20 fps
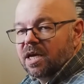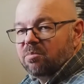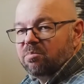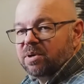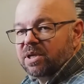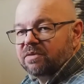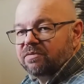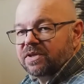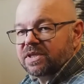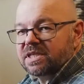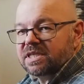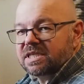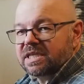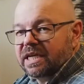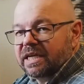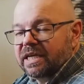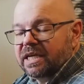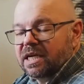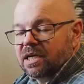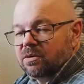But if it's
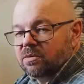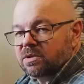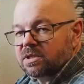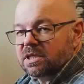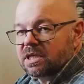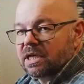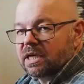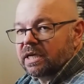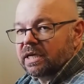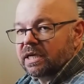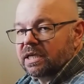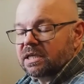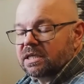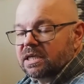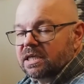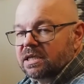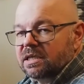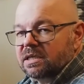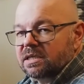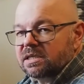sunny outside
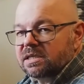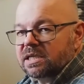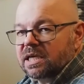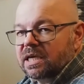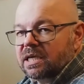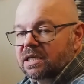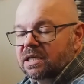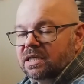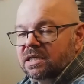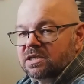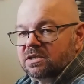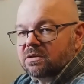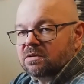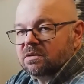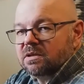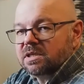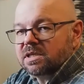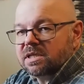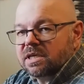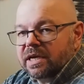and the sun is on
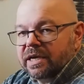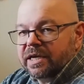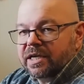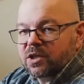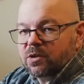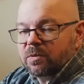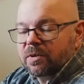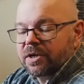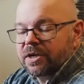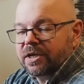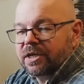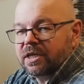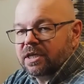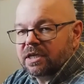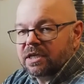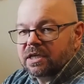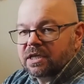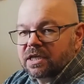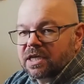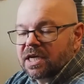the side where
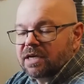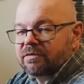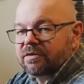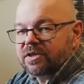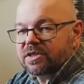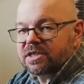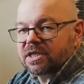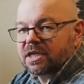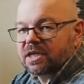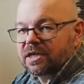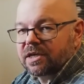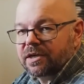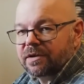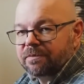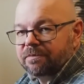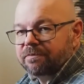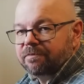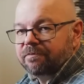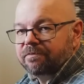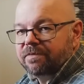the covers
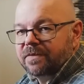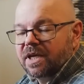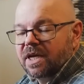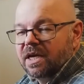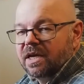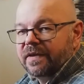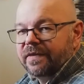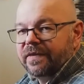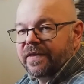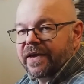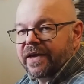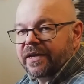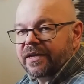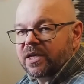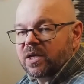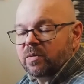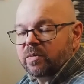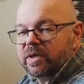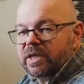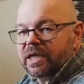are, then
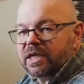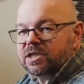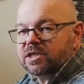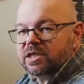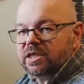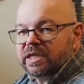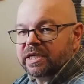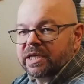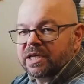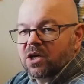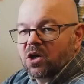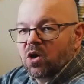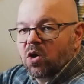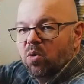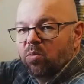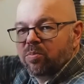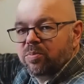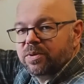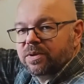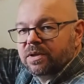it will actually
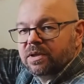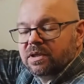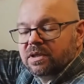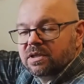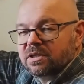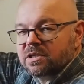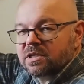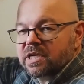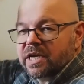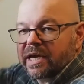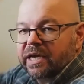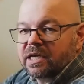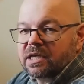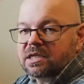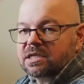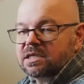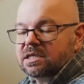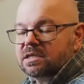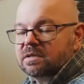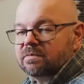open the
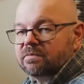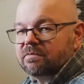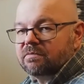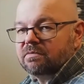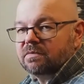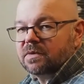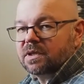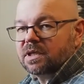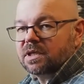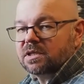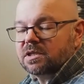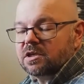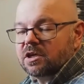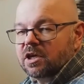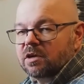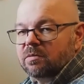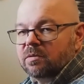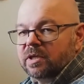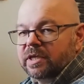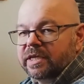shades. So
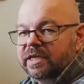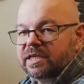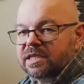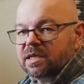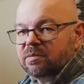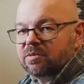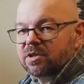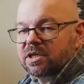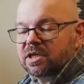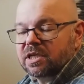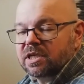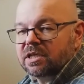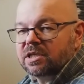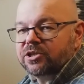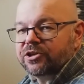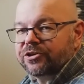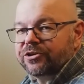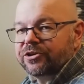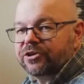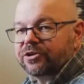it will heat up the
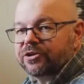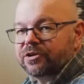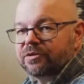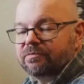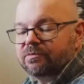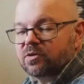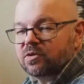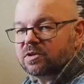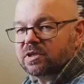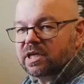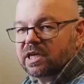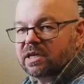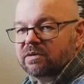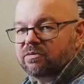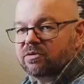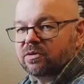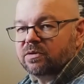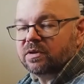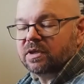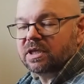interior to
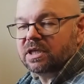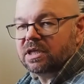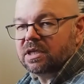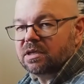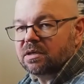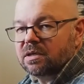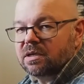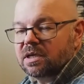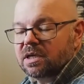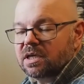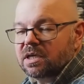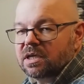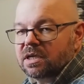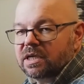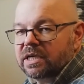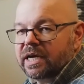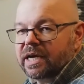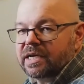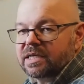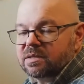save on the
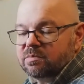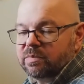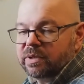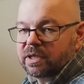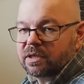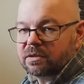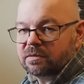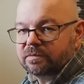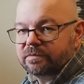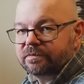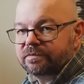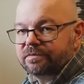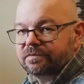gas bill.